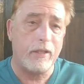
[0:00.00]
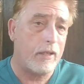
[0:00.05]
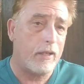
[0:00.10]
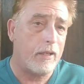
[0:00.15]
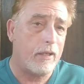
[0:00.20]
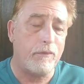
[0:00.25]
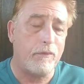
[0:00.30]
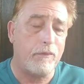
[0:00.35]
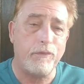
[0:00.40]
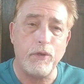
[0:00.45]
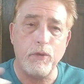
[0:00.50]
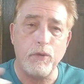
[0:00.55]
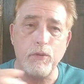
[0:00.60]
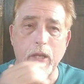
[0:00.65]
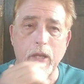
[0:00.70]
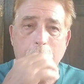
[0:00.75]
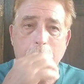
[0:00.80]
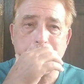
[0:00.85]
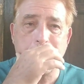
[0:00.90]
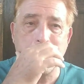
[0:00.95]
a few
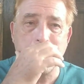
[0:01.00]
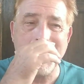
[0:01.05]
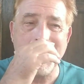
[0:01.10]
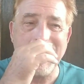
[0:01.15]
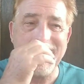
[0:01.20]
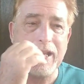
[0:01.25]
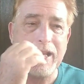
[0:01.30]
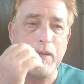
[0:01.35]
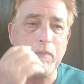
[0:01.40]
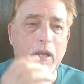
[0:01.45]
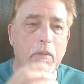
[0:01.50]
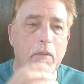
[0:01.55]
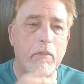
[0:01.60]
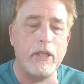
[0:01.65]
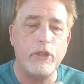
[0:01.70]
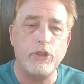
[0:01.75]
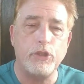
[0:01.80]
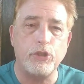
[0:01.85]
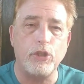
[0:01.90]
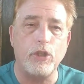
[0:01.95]
yesterday email
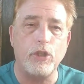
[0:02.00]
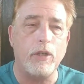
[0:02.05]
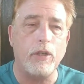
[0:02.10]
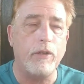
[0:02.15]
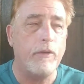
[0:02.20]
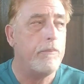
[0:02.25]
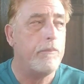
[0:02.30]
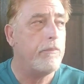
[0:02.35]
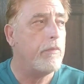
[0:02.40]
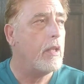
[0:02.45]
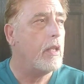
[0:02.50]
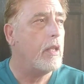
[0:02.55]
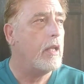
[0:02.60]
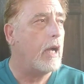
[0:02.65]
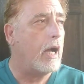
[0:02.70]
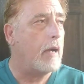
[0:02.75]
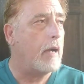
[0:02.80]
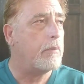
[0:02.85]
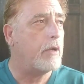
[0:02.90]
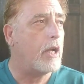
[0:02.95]
me, "Sir,
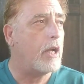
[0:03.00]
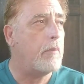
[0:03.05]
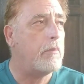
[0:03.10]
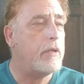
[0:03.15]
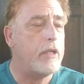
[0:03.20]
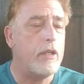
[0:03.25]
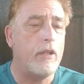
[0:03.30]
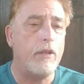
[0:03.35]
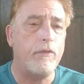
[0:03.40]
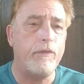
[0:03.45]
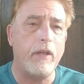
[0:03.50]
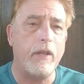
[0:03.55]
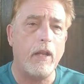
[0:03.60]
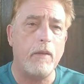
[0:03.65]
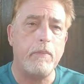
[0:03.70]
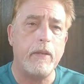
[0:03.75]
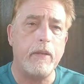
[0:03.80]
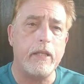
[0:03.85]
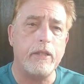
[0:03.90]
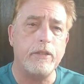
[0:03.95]
I'm coming to the
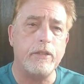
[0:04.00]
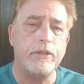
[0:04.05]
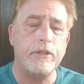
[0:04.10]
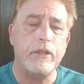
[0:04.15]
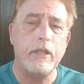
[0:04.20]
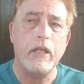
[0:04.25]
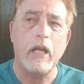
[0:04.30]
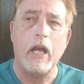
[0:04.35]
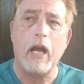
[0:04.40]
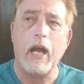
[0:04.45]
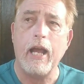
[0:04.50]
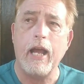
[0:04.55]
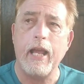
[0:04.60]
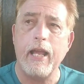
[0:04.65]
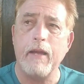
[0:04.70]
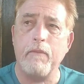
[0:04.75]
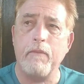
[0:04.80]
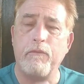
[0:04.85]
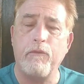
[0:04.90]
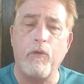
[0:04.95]
Philippines. I
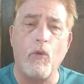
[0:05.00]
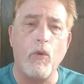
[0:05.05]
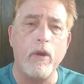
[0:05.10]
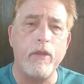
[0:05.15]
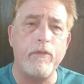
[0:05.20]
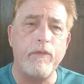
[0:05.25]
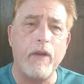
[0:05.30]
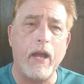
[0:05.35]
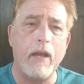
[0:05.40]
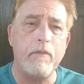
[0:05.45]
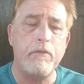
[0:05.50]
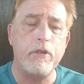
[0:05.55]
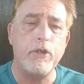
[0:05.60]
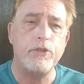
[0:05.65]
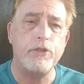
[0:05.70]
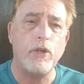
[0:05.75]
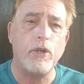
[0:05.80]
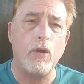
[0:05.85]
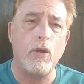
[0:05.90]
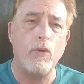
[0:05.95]
am 45
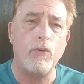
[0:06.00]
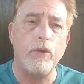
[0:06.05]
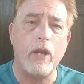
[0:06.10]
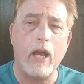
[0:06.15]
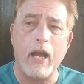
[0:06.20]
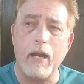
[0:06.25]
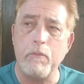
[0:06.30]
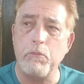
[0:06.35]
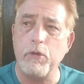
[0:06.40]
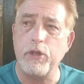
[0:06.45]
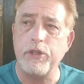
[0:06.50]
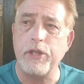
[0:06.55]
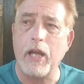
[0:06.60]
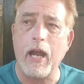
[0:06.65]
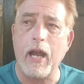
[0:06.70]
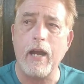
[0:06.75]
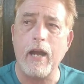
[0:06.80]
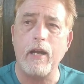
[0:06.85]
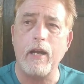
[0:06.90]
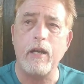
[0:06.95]
years old. I'm
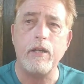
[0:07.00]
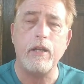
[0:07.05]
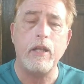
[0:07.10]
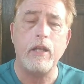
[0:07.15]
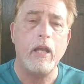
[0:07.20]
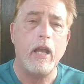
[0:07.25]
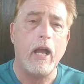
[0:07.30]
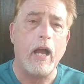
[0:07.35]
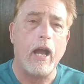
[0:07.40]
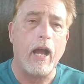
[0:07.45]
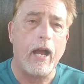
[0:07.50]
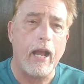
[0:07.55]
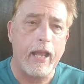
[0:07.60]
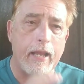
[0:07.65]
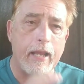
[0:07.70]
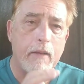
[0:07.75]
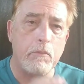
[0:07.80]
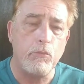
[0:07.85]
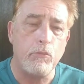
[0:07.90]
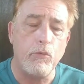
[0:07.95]
retired.
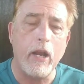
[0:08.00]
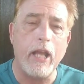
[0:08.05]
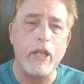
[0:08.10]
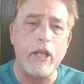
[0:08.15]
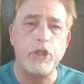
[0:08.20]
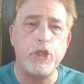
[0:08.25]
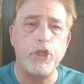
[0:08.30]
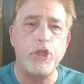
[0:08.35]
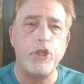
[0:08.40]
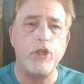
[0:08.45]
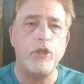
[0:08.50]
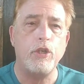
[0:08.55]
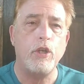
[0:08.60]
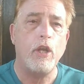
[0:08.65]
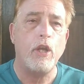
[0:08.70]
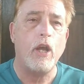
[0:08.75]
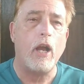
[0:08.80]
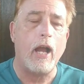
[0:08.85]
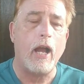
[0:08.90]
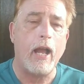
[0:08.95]
I am rich.
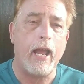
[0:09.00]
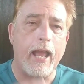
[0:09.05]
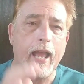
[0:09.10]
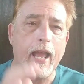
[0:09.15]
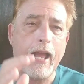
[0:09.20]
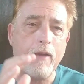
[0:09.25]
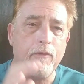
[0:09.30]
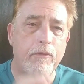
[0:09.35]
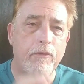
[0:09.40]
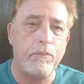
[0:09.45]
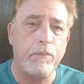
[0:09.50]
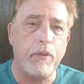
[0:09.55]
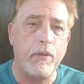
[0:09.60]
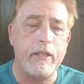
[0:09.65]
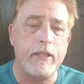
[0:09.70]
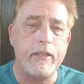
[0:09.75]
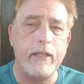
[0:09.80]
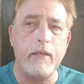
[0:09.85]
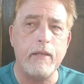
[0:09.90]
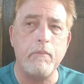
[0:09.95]
I have
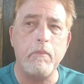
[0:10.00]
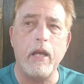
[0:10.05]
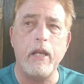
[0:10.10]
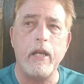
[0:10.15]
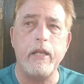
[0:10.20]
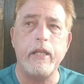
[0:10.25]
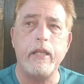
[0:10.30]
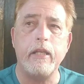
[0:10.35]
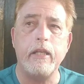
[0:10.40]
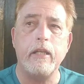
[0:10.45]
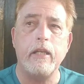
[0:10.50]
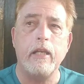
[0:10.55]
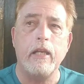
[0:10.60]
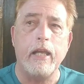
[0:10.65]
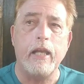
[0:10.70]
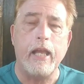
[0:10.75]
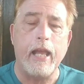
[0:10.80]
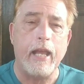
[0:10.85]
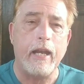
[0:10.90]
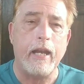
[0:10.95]
plenty of money,
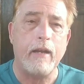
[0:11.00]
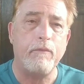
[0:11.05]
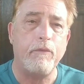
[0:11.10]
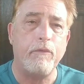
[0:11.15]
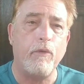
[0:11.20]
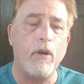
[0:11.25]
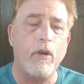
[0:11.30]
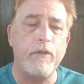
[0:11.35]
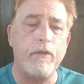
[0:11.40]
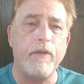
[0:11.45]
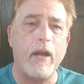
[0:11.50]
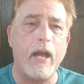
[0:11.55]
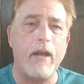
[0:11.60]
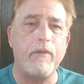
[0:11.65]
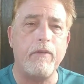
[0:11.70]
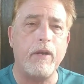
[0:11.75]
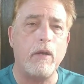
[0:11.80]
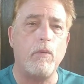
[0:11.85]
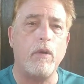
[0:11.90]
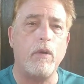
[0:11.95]
and I'm
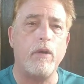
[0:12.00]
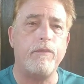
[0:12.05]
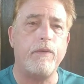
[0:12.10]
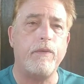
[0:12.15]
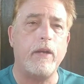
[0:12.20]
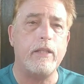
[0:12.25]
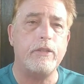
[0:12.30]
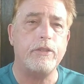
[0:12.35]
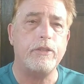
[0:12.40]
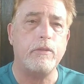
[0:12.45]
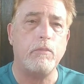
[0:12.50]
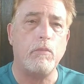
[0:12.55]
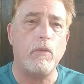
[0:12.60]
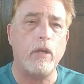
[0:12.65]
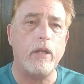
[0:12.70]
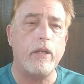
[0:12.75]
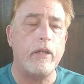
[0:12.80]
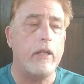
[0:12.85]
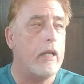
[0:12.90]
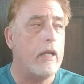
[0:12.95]
45 and I want to find
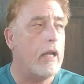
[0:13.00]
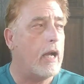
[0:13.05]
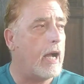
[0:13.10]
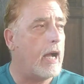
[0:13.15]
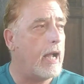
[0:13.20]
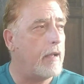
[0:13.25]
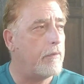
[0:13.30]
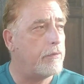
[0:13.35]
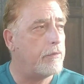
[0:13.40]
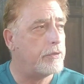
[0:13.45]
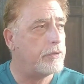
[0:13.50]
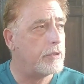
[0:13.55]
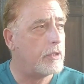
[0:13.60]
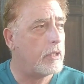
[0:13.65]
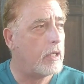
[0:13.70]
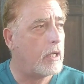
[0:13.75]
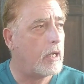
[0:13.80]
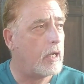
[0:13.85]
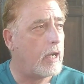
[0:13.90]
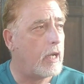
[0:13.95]
someone."
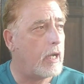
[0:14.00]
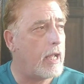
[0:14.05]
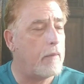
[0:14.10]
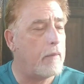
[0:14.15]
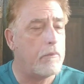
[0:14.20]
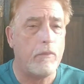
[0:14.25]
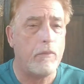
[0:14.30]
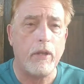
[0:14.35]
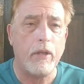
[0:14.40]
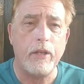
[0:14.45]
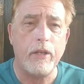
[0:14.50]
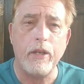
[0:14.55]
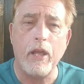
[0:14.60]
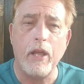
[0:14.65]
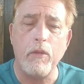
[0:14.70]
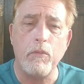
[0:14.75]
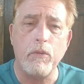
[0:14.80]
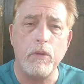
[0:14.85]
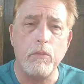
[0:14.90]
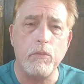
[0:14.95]

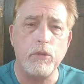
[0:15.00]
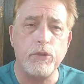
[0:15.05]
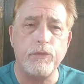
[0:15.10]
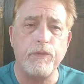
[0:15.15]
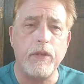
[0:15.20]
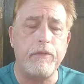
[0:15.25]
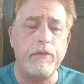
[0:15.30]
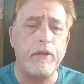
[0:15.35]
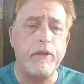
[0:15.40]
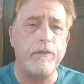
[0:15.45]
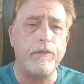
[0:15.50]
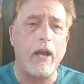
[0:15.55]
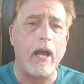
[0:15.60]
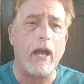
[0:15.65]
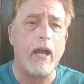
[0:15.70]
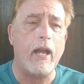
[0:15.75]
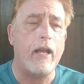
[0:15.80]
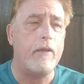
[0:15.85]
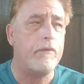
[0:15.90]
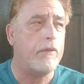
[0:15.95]
Another one was
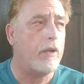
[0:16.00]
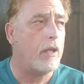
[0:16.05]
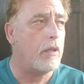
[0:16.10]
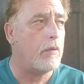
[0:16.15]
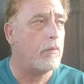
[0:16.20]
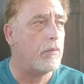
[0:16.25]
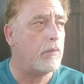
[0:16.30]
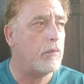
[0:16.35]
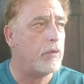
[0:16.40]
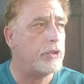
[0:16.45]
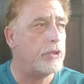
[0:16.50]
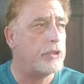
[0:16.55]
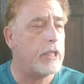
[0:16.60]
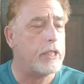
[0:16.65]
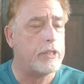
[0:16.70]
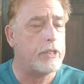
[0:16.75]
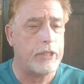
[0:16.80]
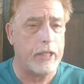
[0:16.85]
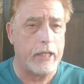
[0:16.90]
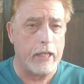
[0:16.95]
55, other one was
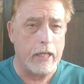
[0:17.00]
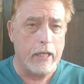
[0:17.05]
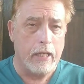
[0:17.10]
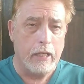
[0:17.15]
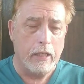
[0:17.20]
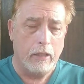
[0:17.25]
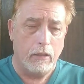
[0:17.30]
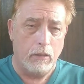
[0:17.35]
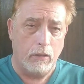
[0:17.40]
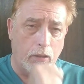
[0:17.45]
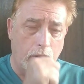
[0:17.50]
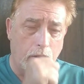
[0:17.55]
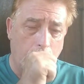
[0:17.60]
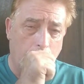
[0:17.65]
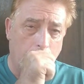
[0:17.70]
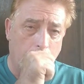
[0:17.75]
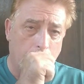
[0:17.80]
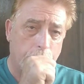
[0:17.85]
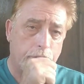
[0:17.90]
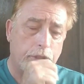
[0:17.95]
60.
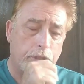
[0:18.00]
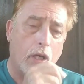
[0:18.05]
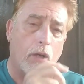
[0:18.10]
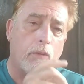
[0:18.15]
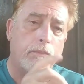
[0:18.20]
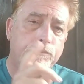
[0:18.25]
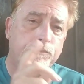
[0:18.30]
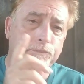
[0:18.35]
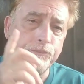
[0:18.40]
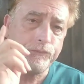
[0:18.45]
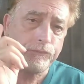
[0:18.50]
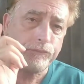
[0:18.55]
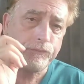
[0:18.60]
So